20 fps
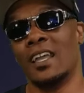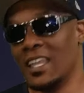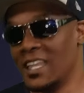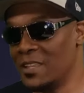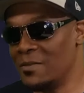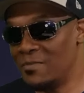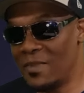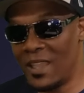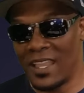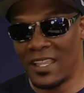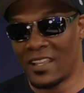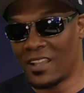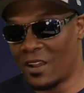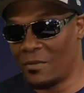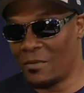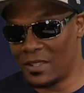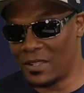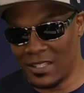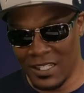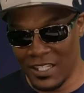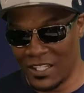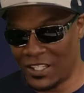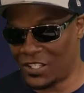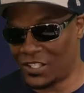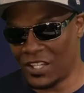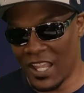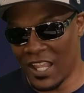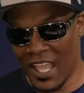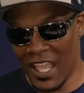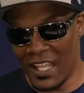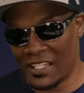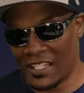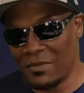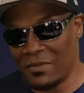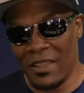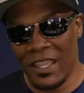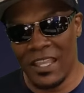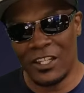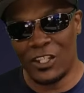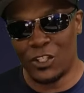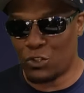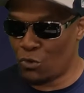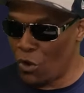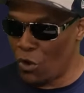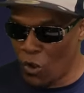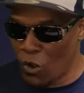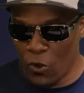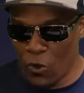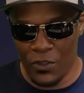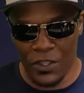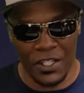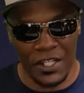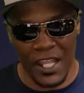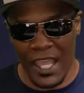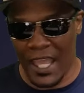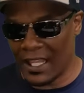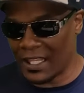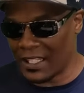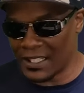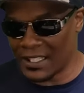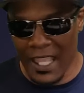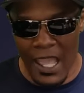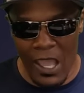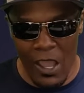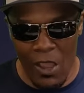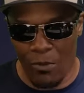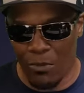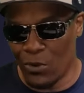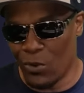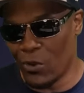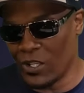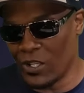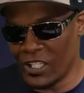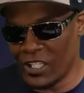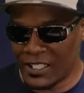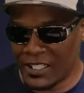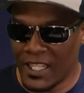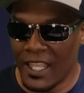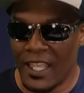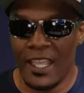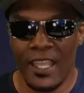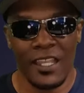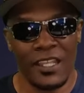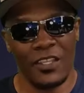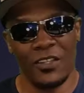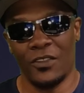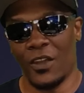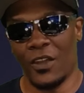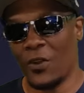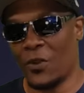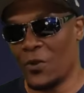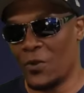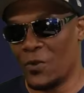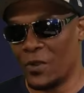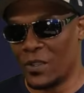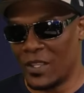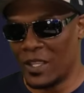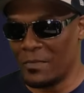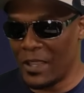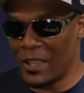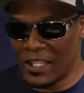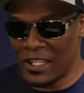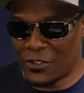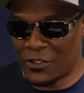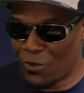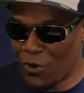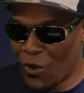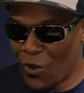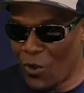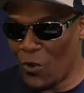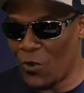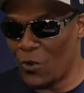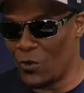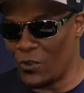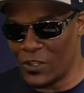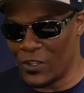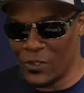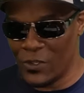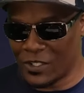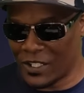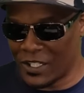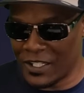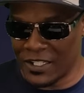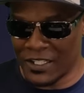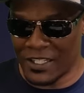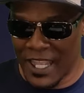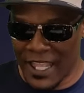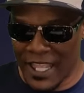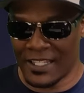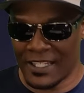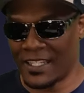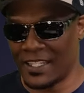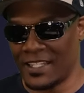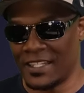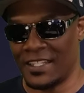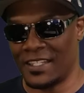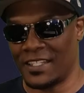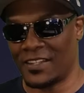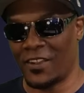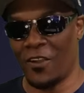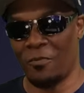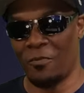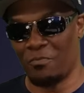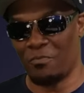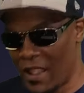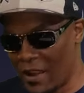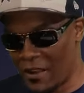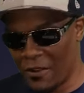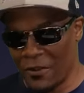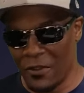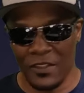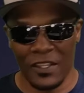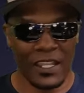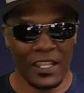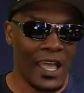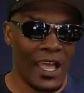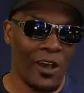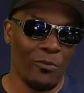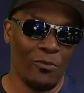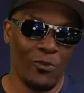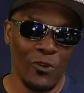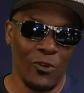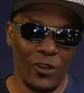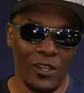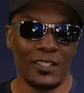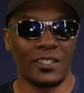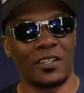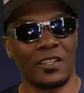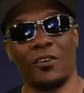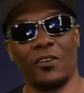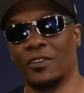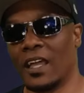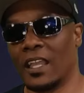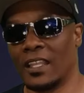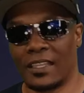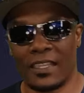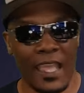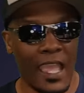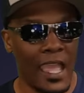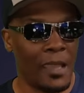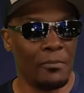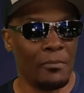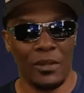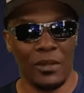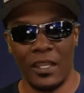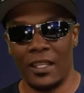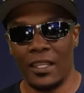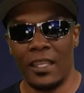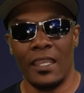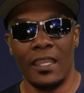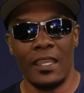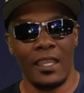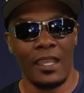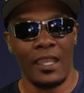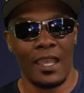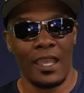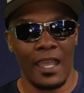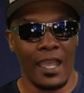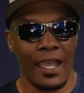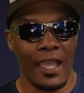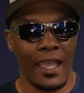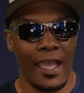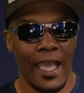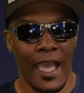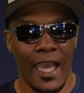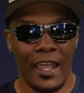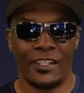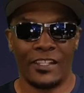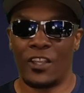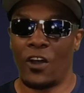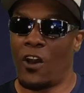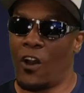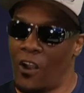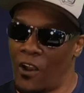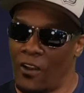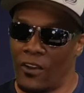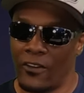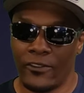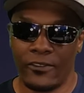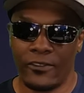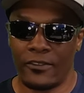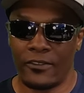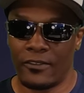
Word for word: he may come in these chats. He may troll the Dallas Cowboys. You know, he may troll the Houston Texans are uh, better than the Cowboys and stuff like that. But at his heart,